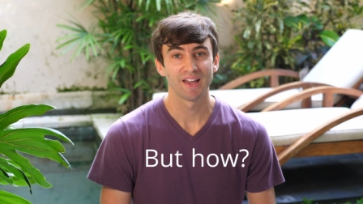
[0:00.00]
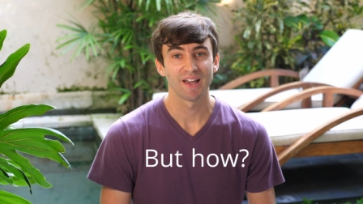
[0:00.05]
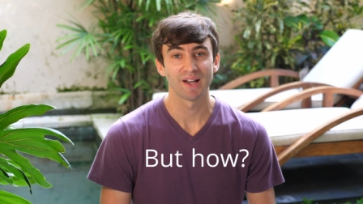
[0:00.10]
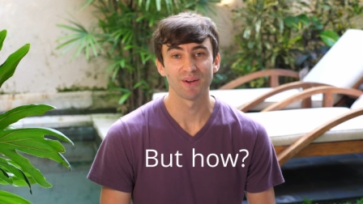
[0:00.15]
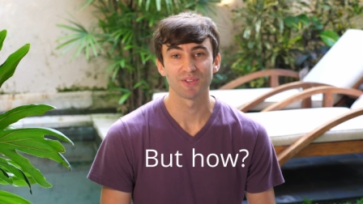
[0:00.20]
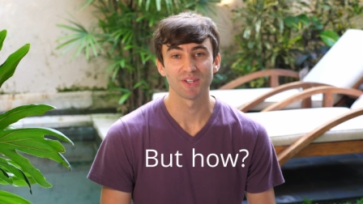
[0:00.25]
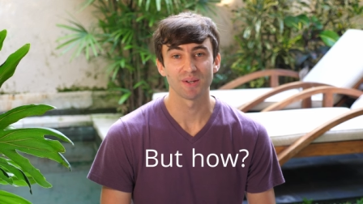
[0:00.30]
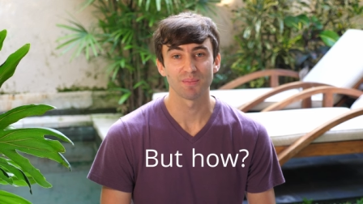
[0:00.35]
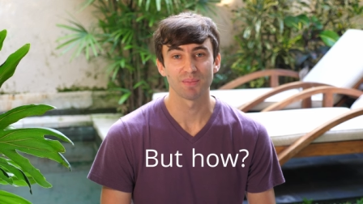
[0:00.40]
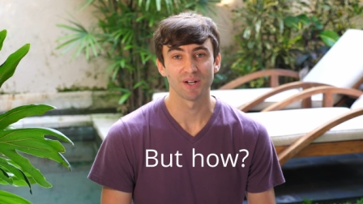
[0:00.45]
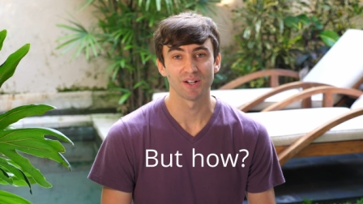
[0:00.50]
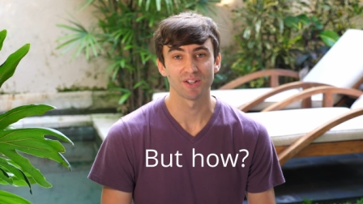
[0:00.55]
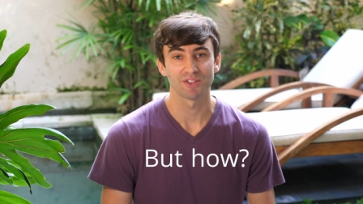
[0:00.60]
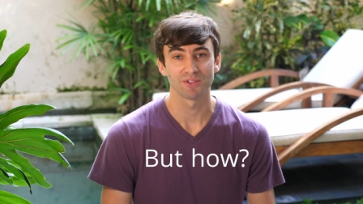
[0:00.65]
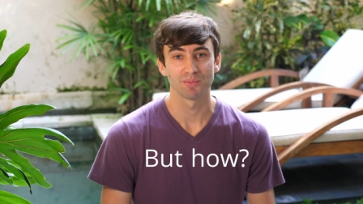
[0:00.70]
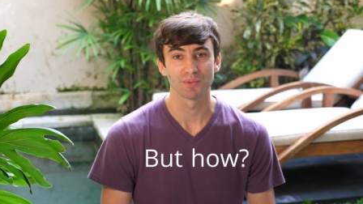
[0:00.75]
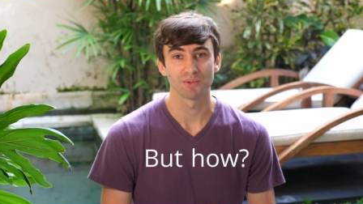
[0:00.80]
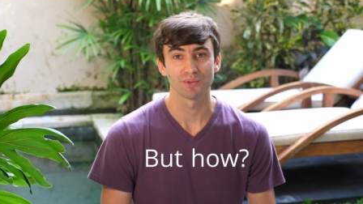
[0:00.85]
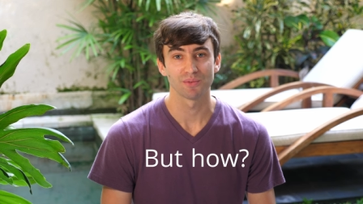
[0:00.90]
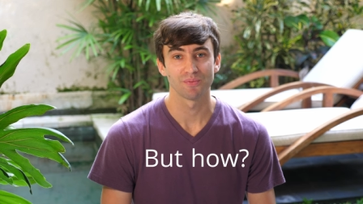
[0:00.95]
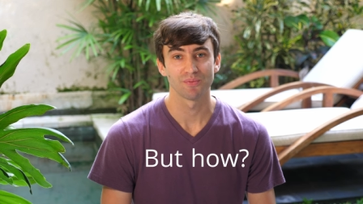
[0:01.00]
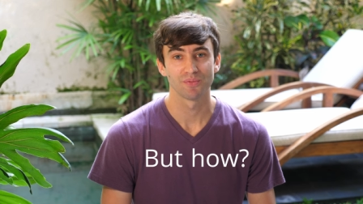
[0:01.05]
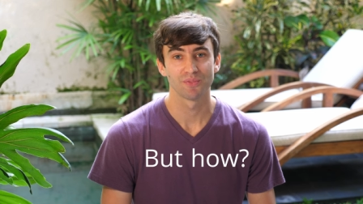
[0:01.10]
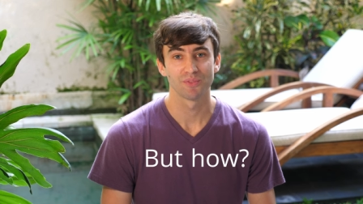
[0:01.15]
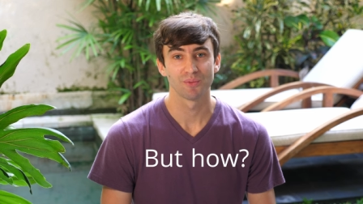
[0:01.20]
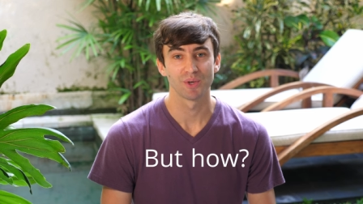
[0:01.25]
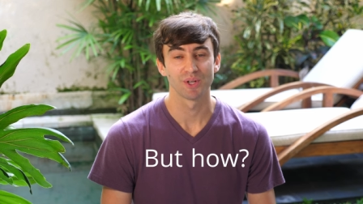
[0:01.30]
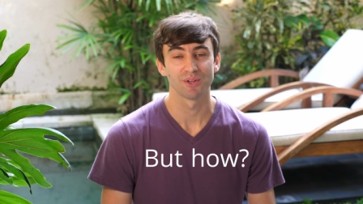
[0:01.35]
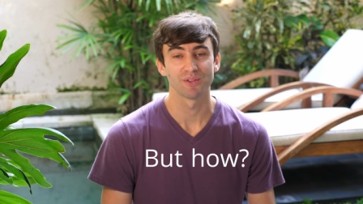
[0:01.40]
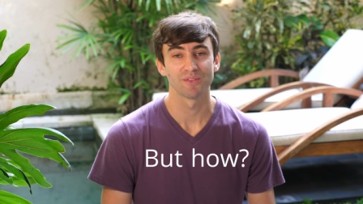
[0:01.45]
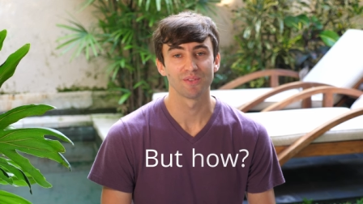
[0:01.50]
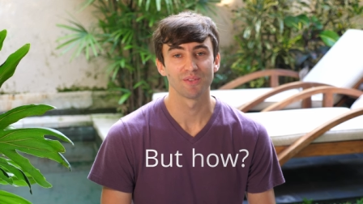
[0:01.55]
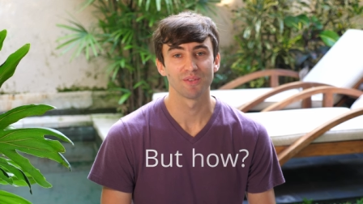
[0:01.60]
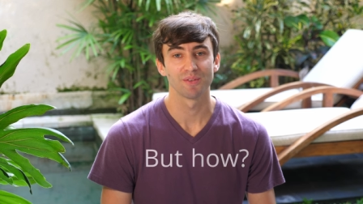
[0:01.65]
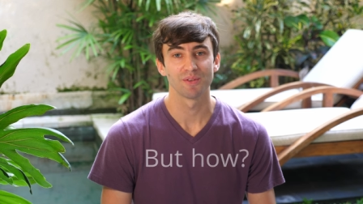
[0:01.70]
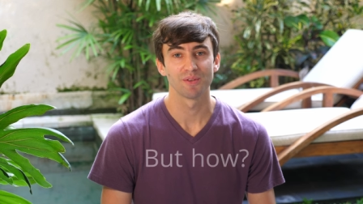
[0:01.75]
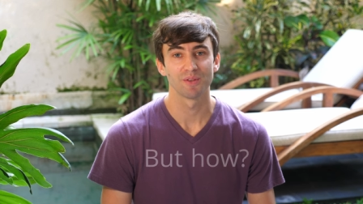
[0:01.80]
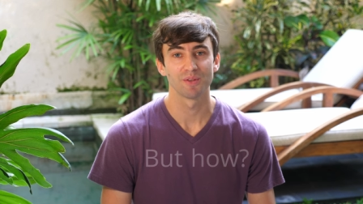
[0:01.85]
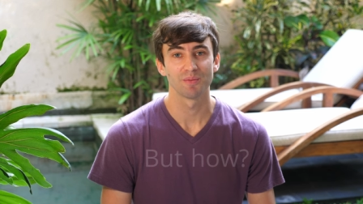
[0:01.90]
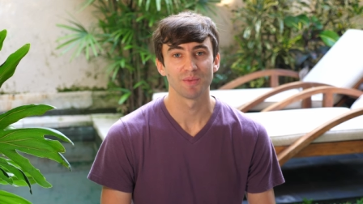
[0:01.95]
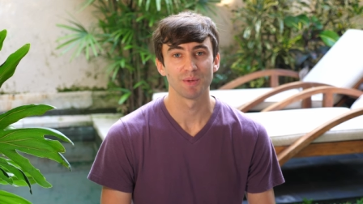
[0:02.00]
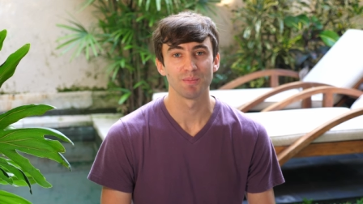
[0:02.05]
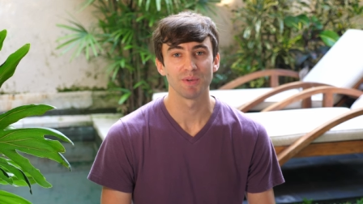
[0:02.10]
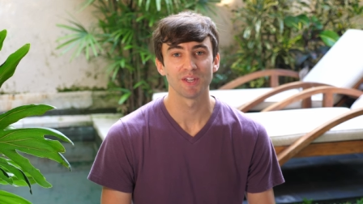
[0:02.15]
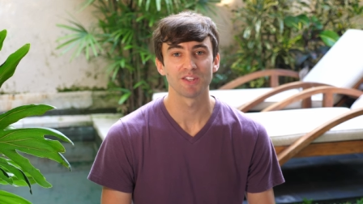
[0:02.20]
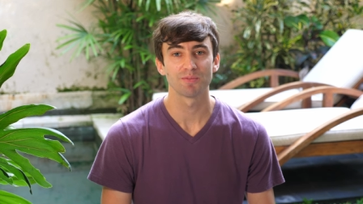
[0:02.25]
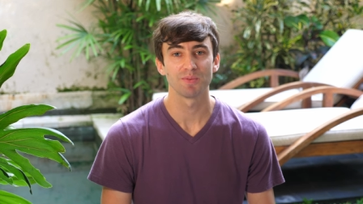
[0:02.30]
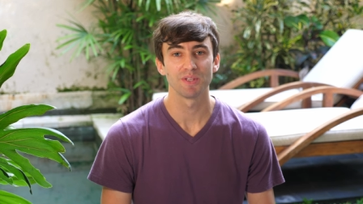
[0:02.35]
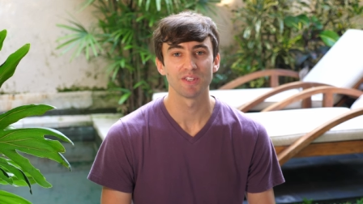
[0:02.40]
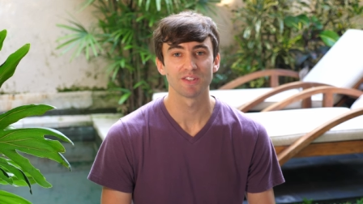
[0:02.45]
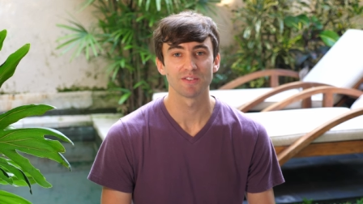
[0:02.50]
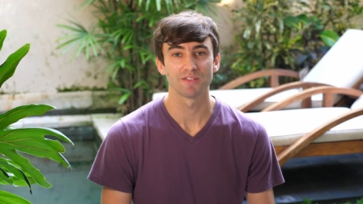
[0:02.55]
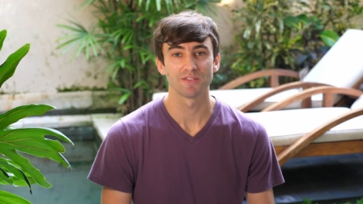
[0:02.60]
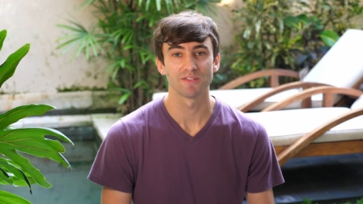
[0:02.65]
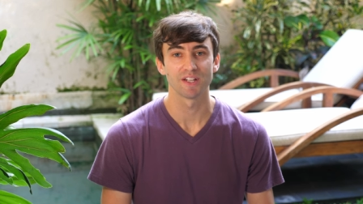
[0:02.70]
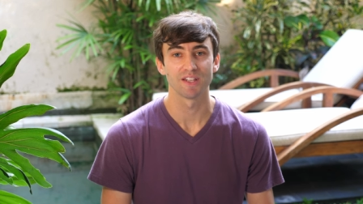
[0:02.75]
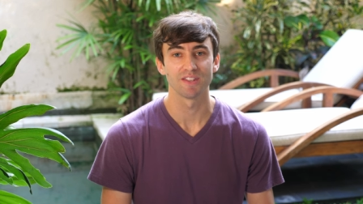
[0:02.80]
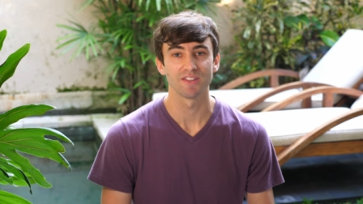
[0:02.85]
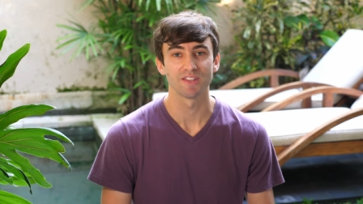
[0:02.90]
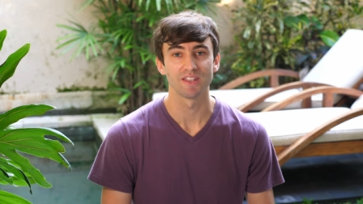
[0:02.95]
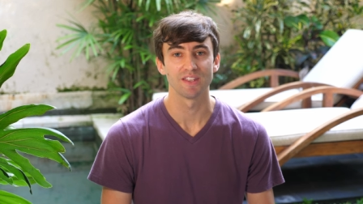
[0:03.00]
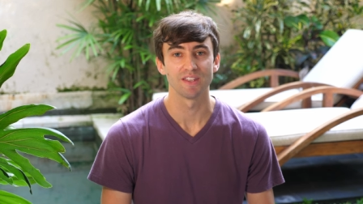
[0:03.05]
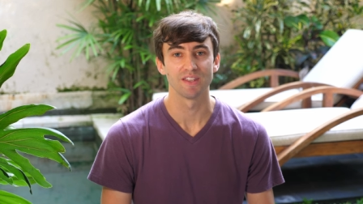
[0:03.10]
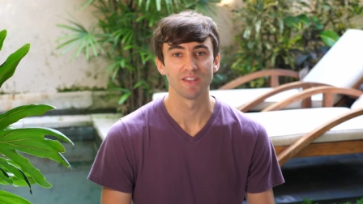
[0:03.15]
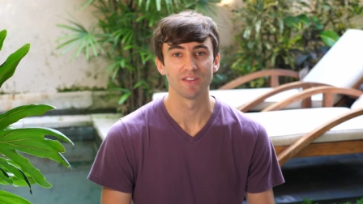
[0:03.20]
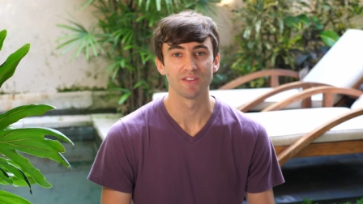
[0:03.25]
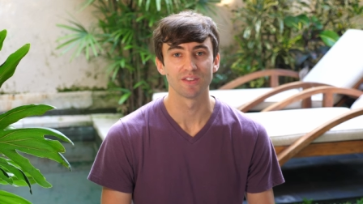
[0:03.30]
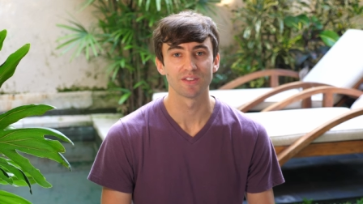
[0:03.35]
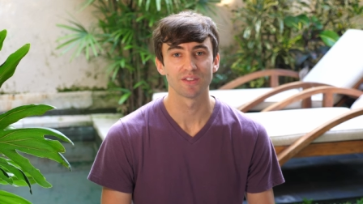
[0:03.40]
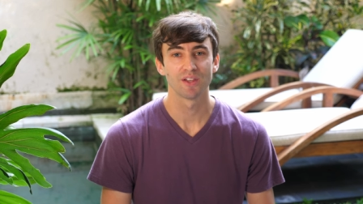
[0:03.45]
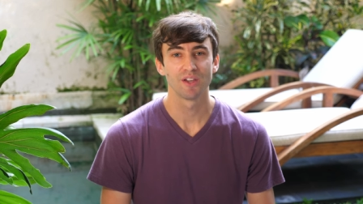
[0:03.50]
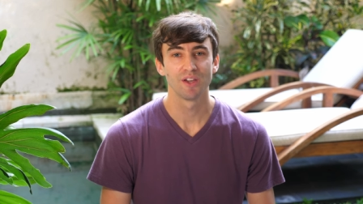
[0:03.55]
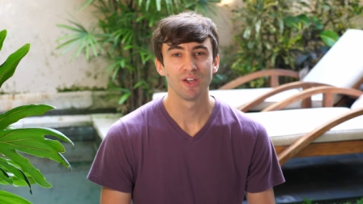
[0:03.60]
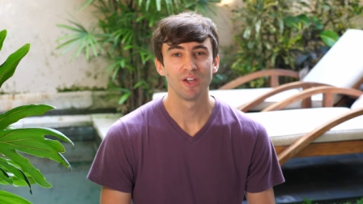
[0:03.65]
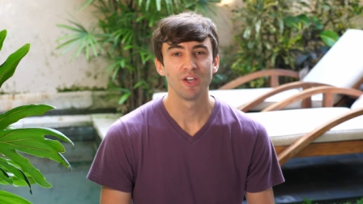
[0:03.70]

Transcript: How's that possible? Well, my biggest piece of advice is